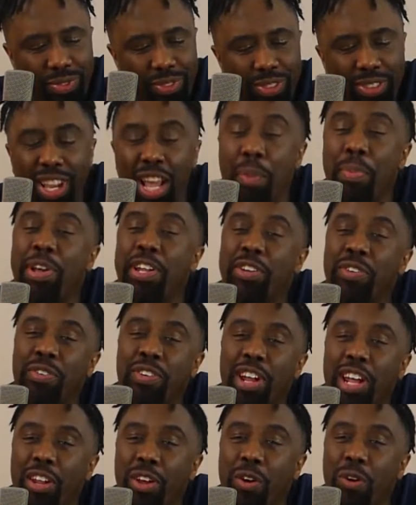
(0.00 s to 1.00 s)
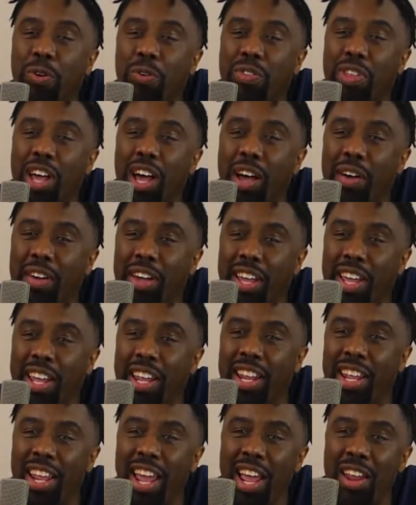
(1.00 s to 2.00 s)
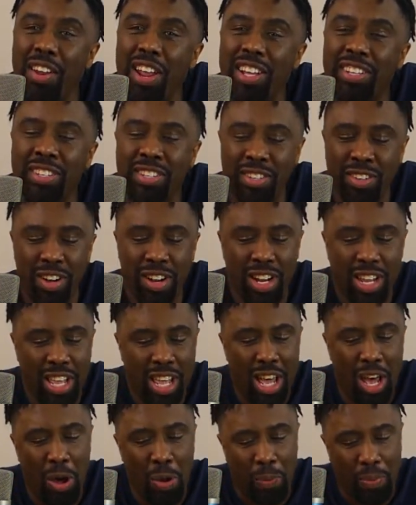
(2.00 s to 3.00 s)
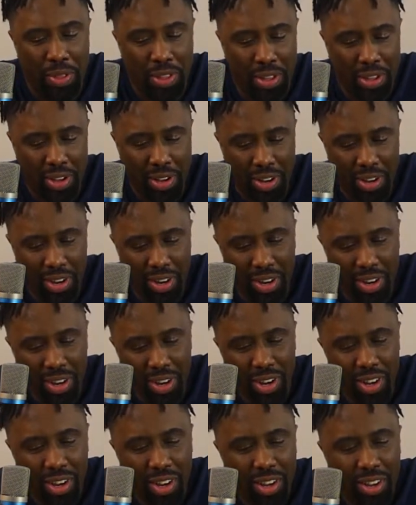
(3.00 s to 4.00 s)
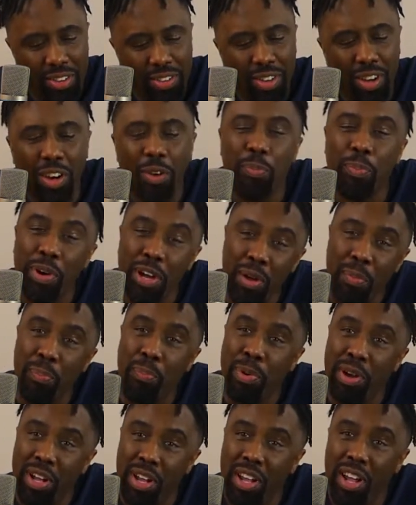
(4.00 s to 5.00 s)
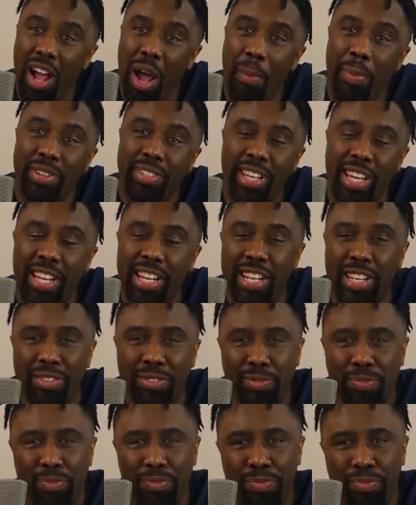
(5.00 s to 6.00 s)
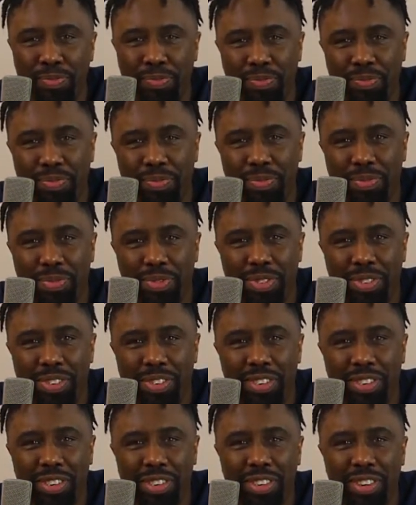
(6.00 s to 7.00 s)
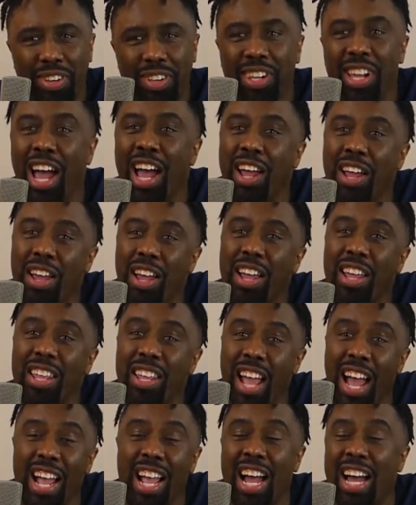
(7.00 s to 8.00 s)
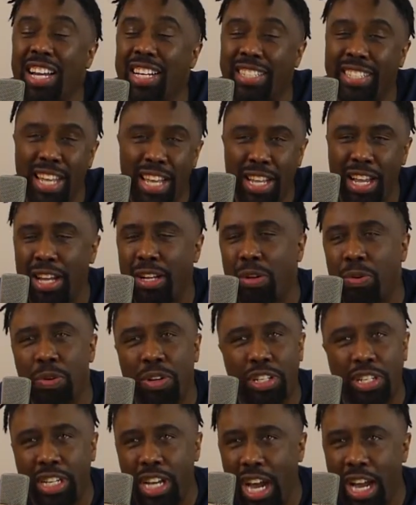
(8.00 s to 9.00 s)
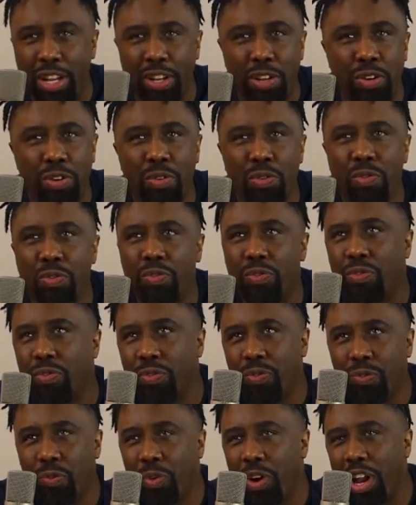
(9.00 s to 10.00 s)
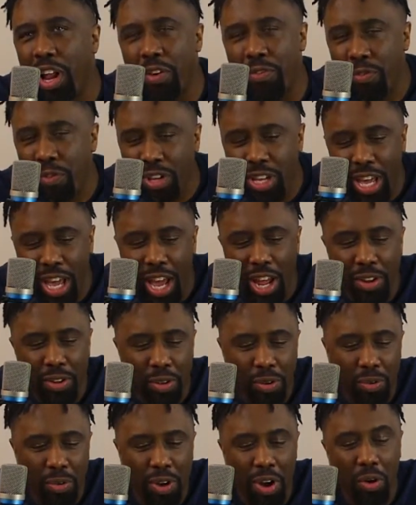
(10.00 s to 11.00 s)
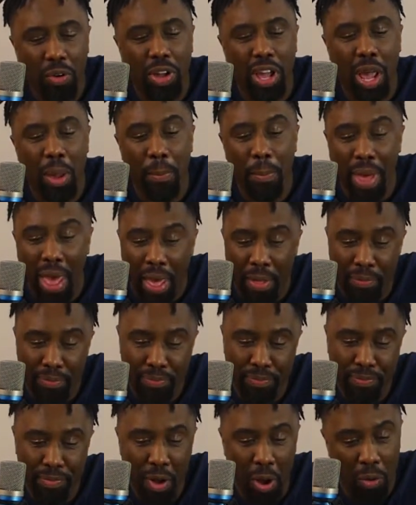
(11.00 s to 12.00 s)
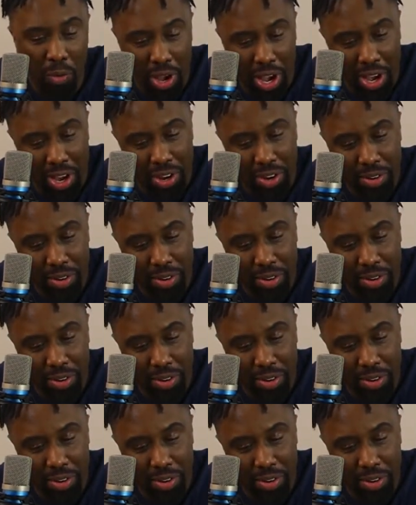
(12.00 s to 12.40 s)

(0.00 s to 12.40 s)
they've been doing that the whole time, and it ain't necessarily helped. So, but I'm going to say this. I understand you got to do what you got to do, whatever you got to do. Okay, bet. Okay.